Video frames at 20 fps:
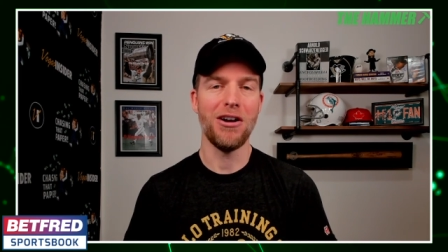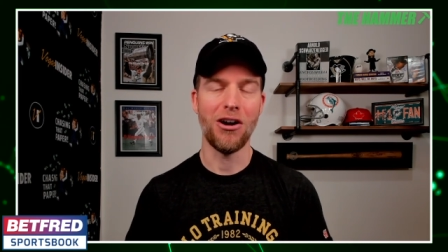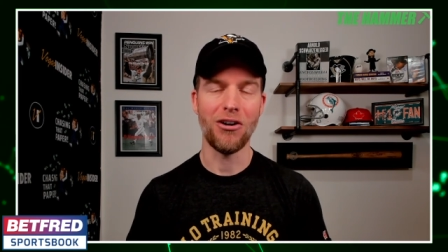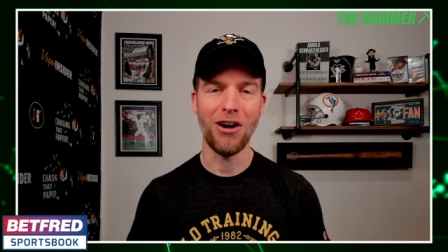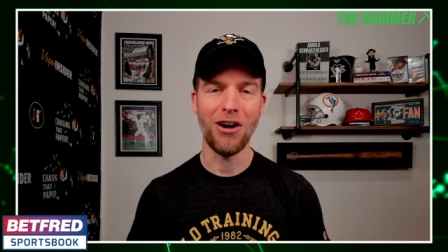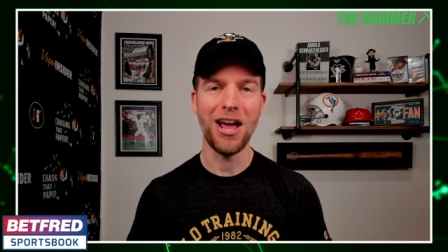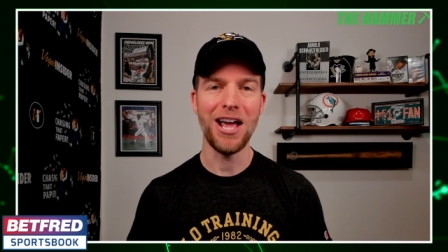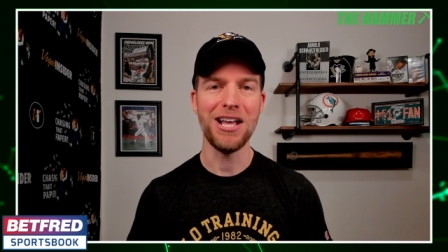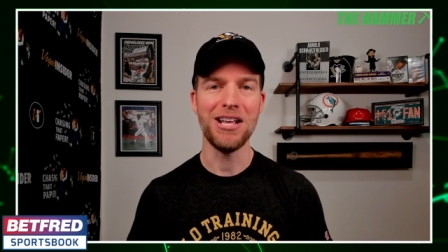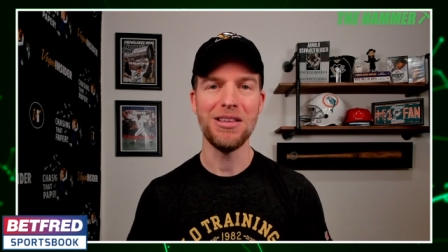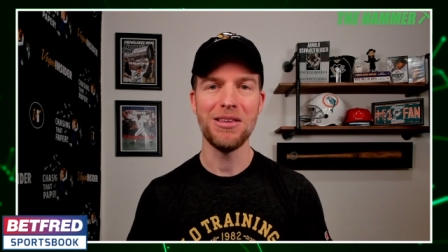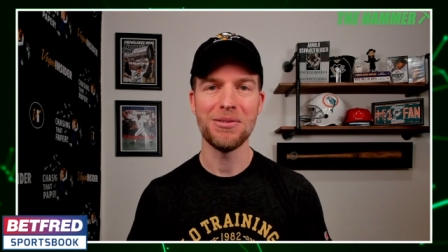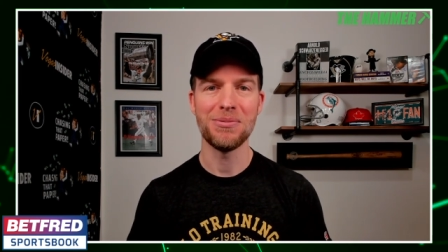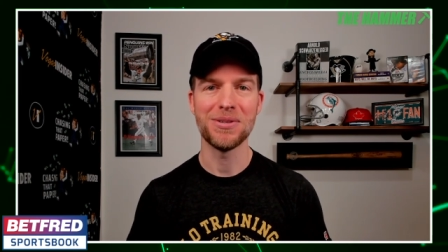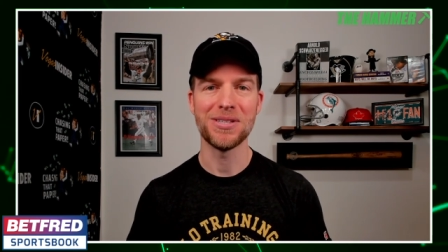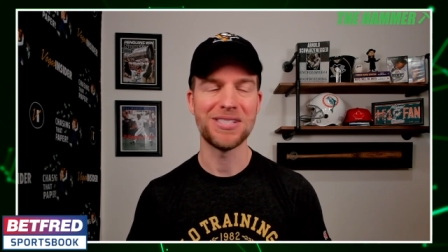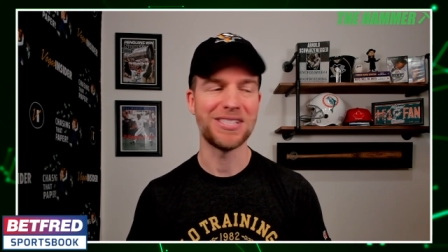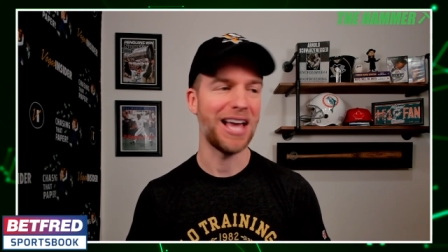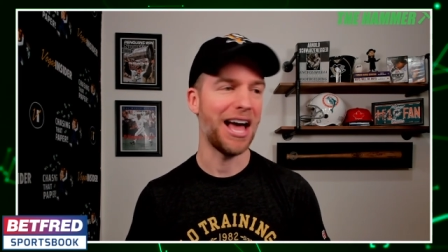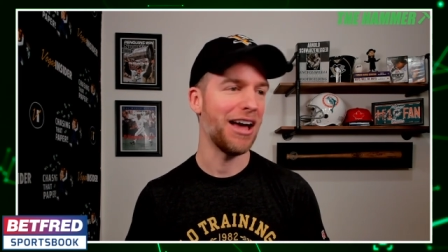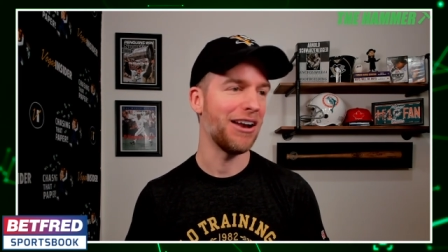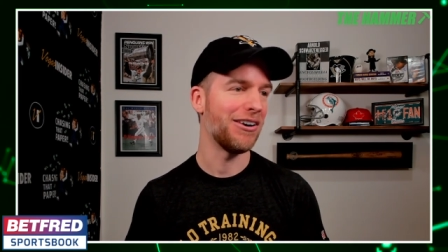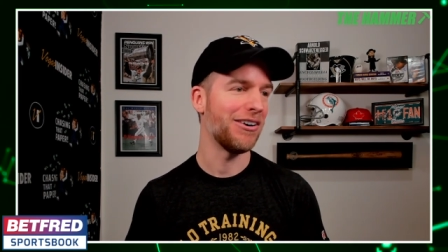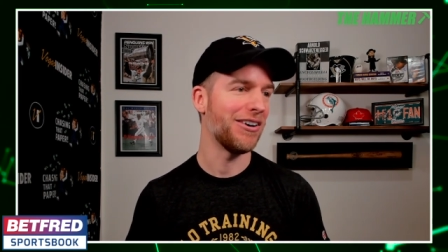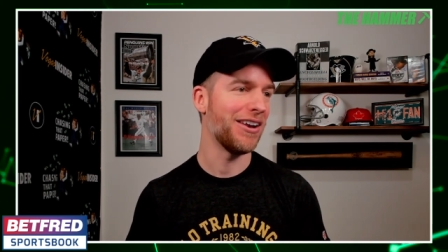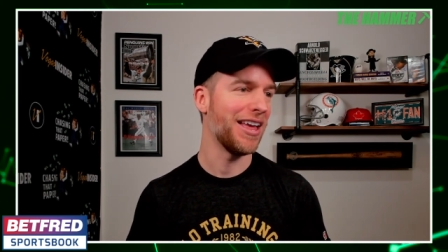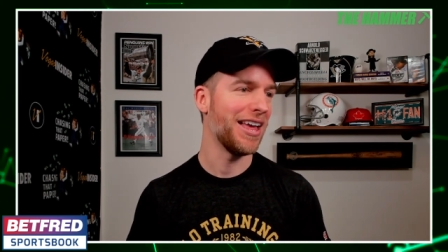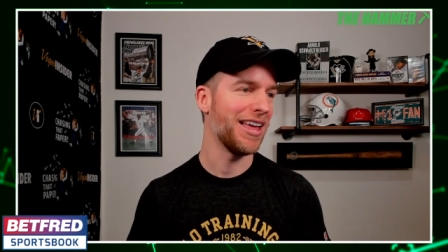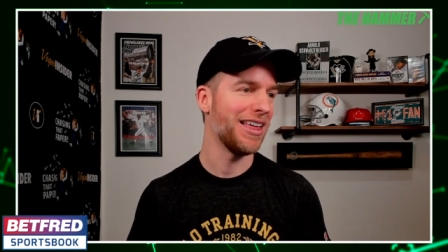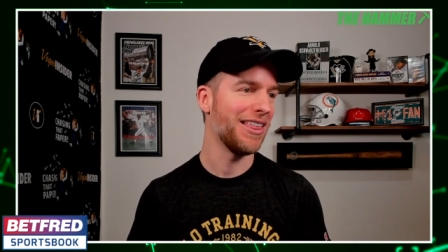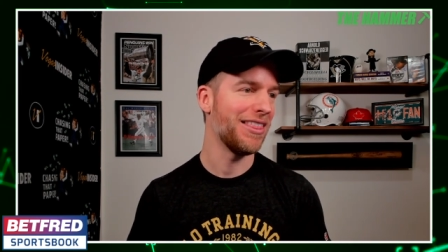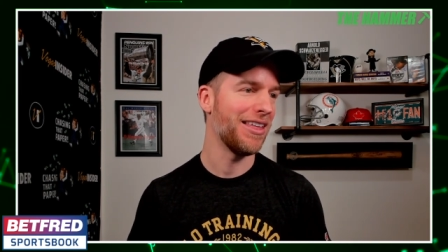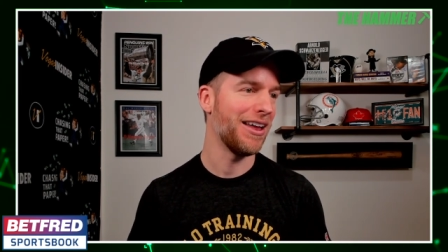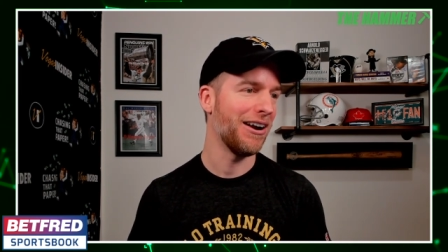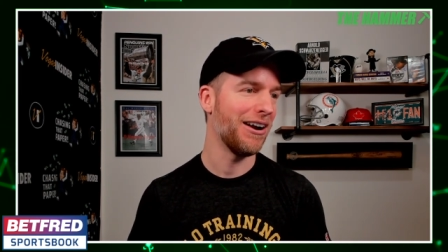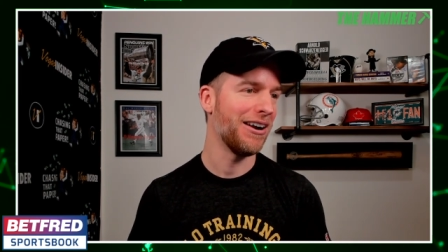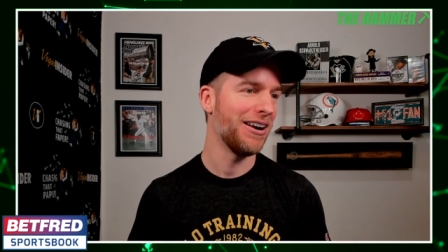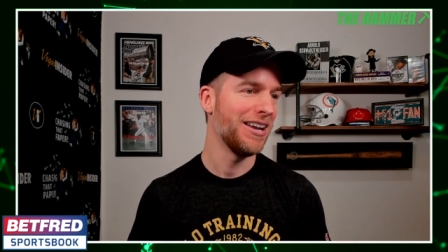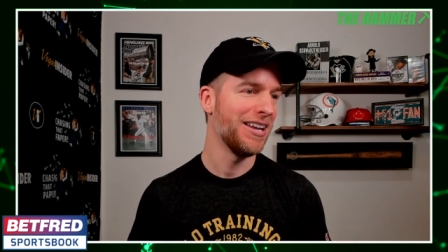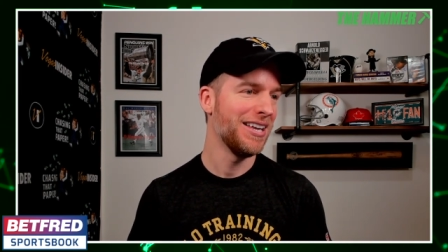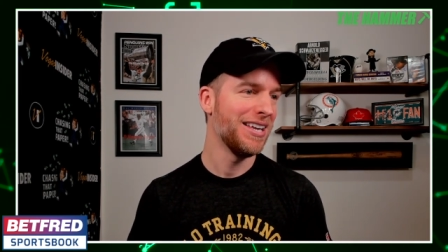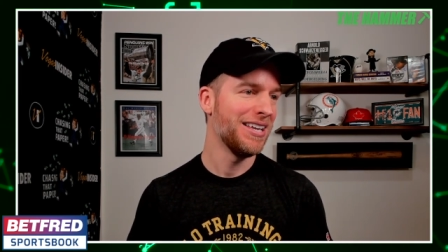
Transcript: all right with Saturday there.